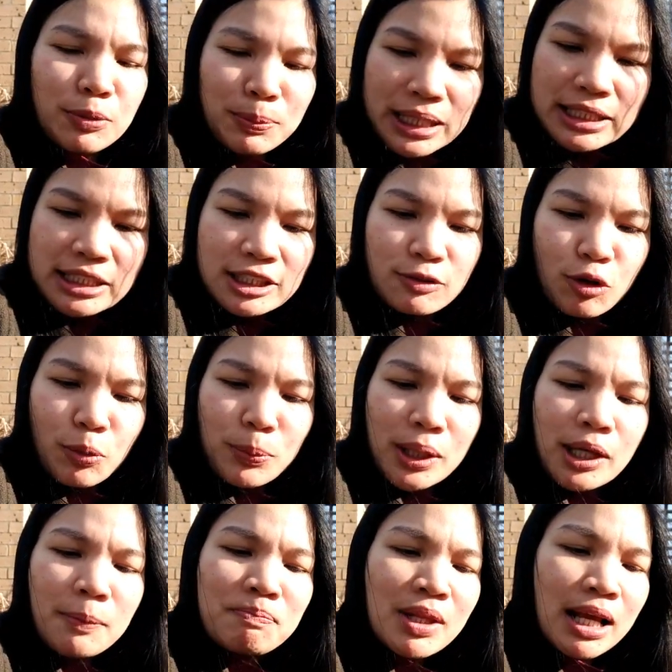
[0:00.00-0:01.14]
replace it for
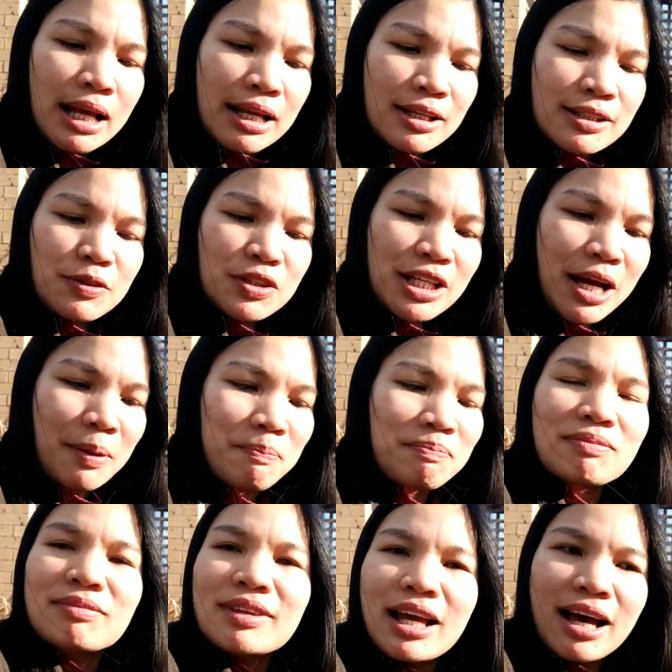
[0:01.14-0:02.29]
me. So yeah, and
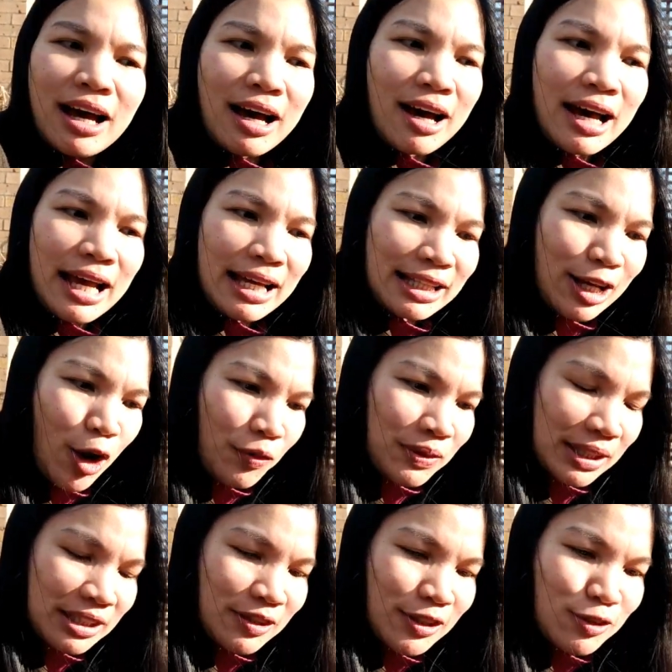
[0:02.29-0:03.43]
I hope
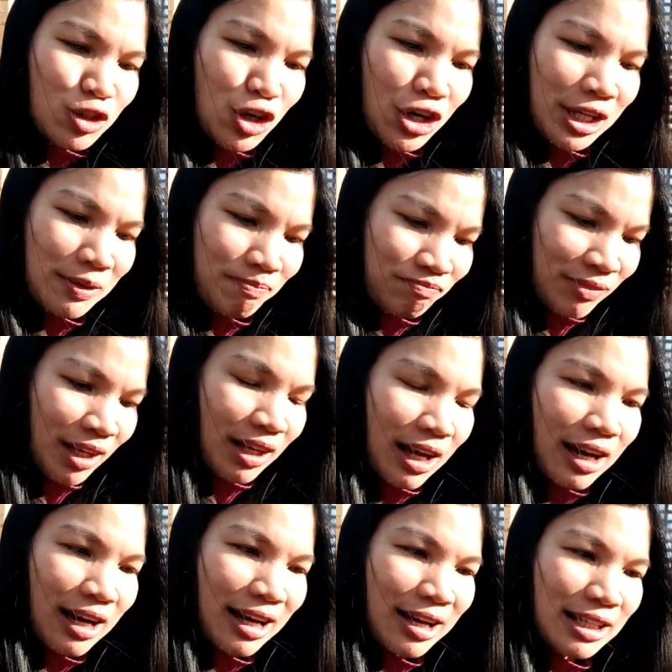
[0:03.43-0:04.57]
that you enjoy
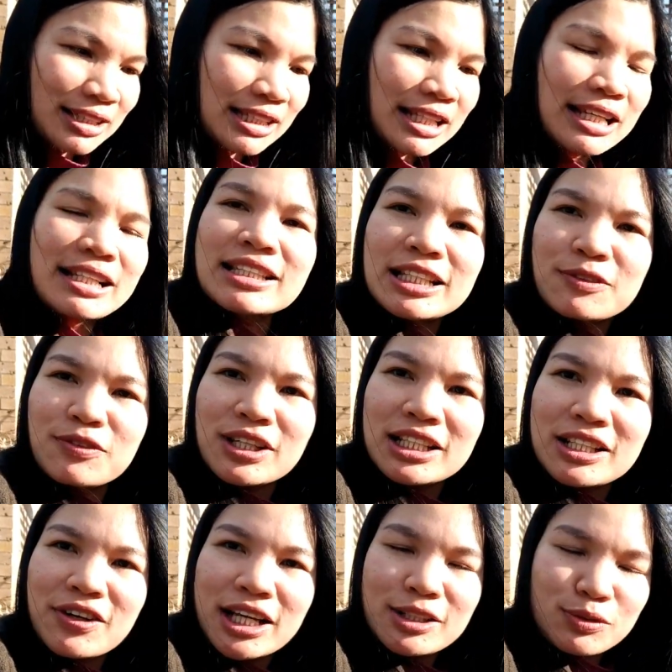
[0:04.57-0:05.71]
seeing this
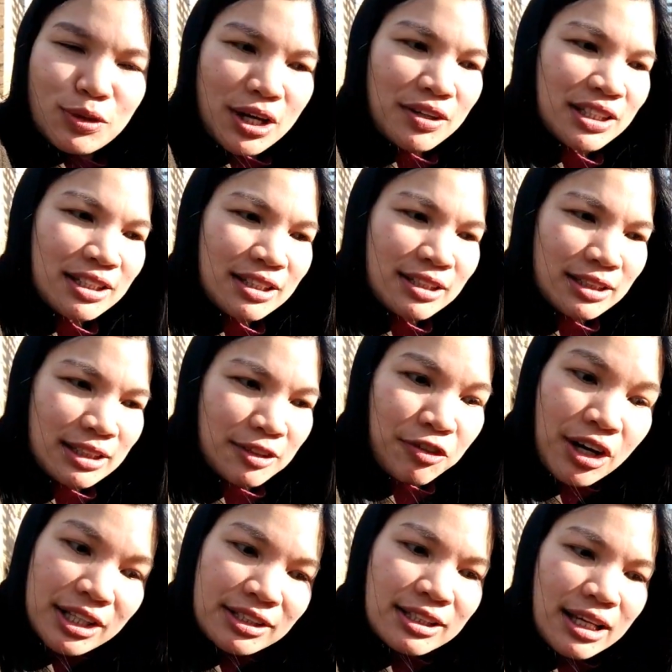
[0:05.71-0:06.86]
video as well. This is the
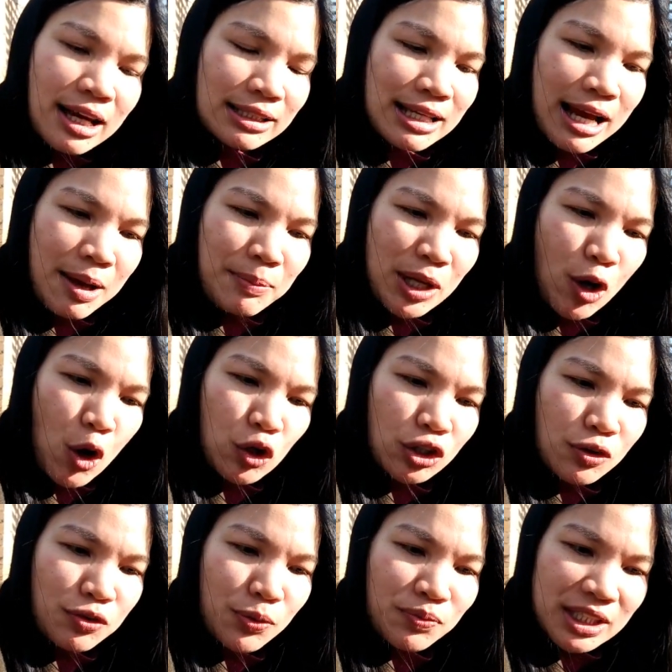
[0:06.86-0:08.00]
first time I
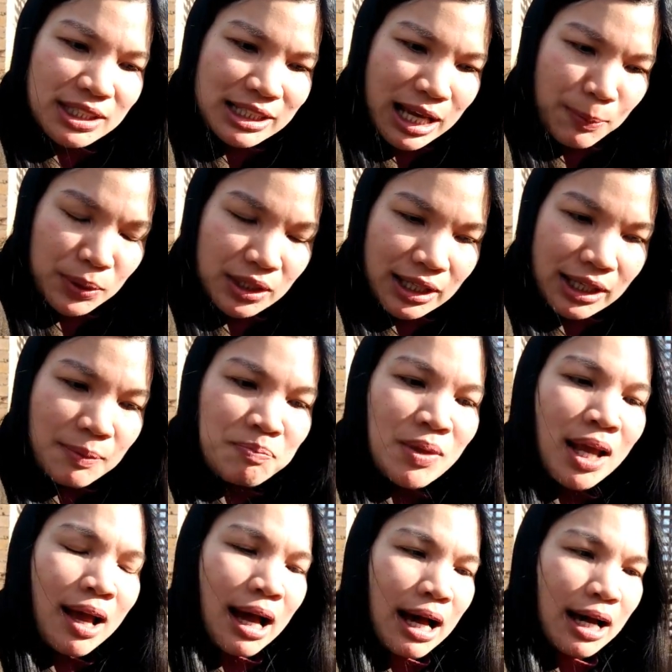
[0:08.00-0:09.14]
order from this company,
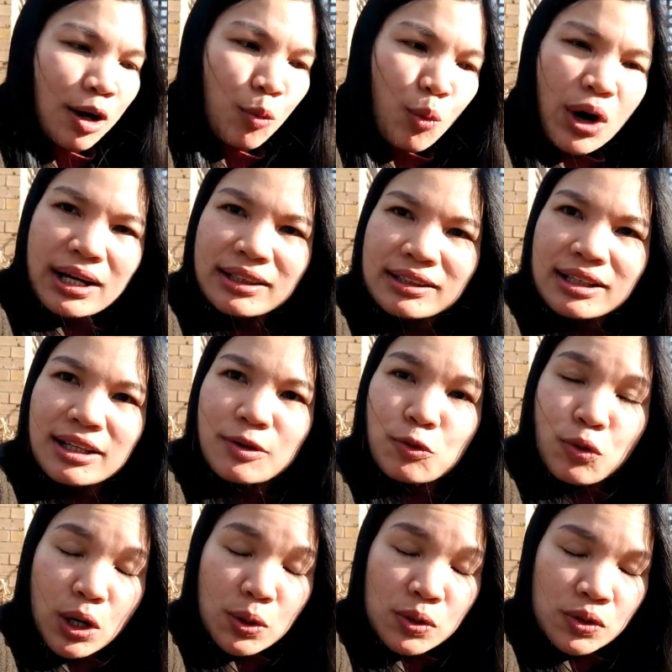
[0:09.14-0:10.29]
Wagner
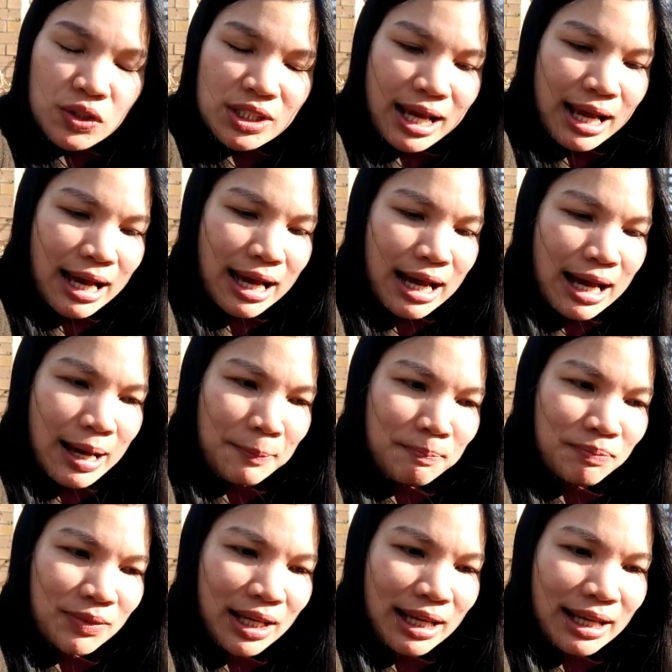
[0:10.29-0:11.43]
Rose.
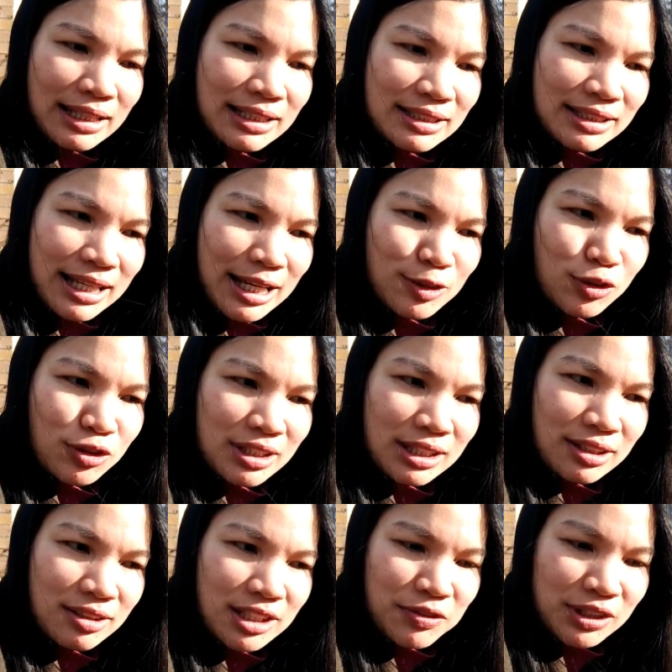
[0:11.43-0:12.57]
And it's nice to
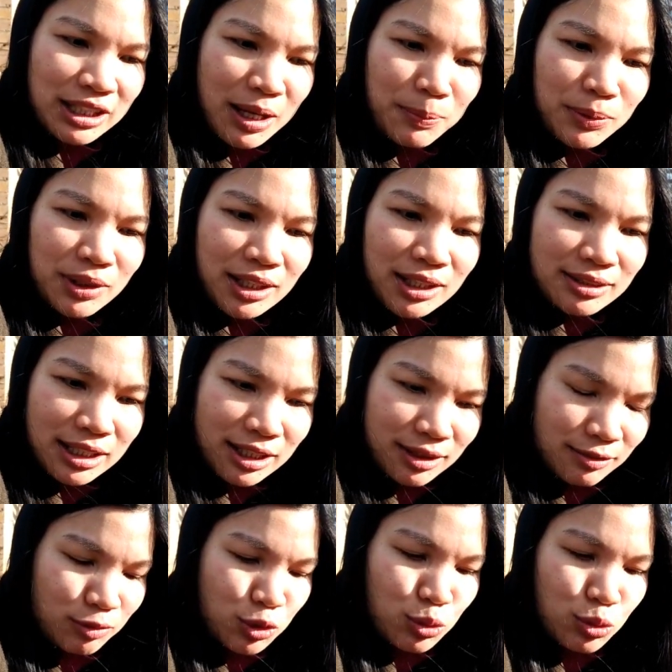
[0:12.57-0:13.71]
see different companies, they
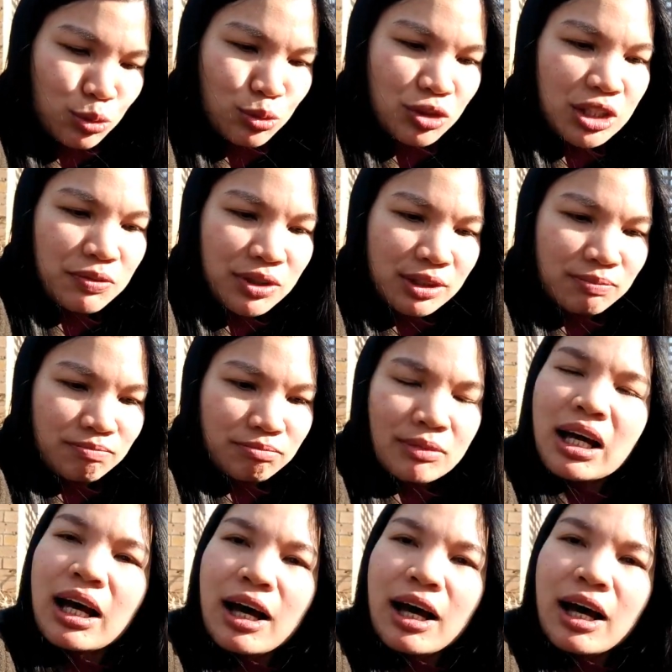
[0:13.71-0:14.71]
do different